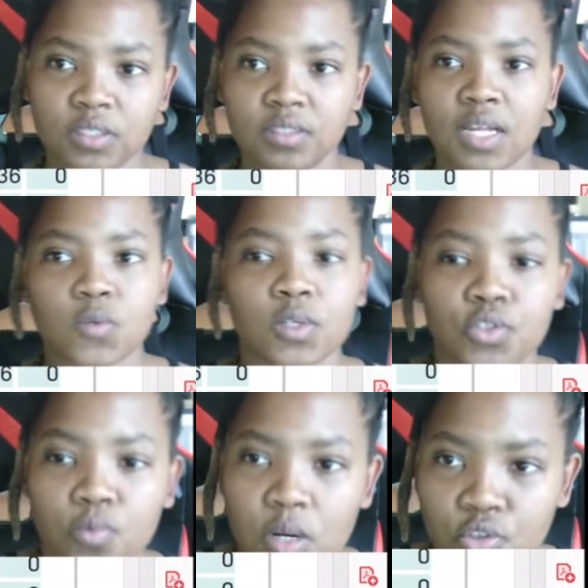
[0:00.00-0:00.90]
that's what
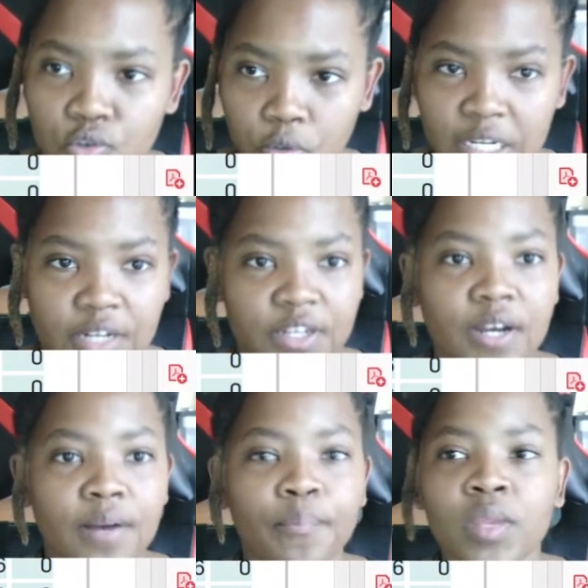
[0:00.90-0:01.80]
you want to look at here.
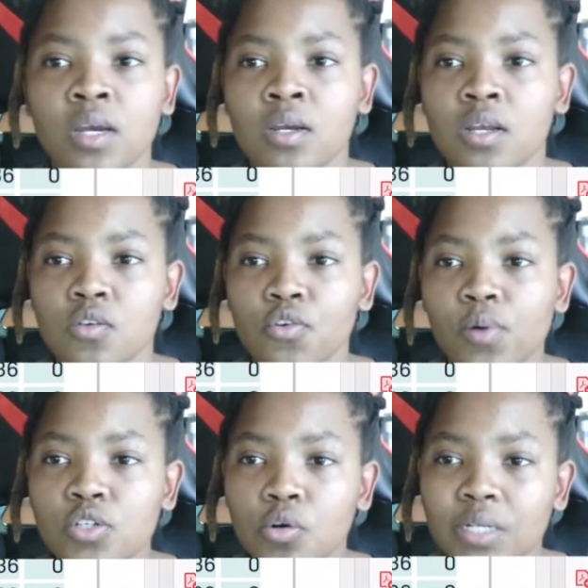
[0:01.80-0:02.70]
So you
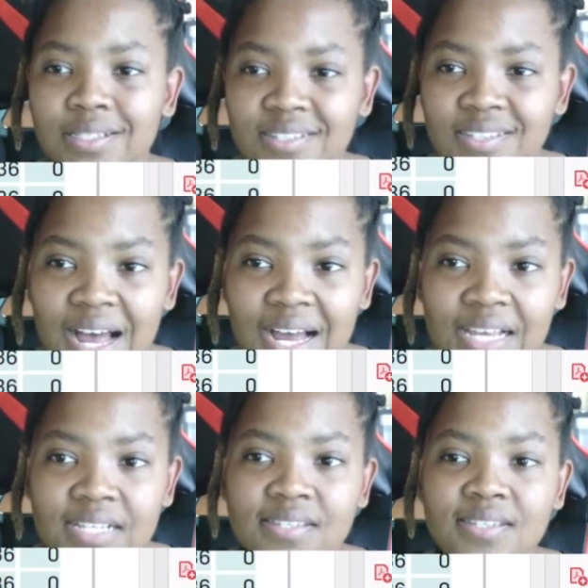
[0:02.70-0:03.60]
want to look at
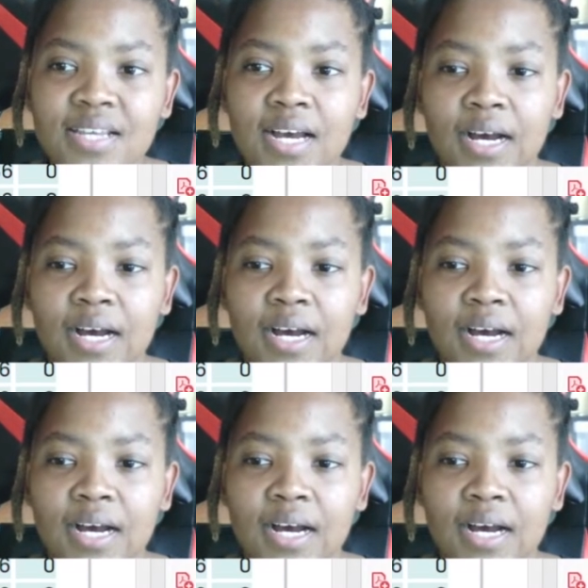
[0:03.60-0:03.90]
size.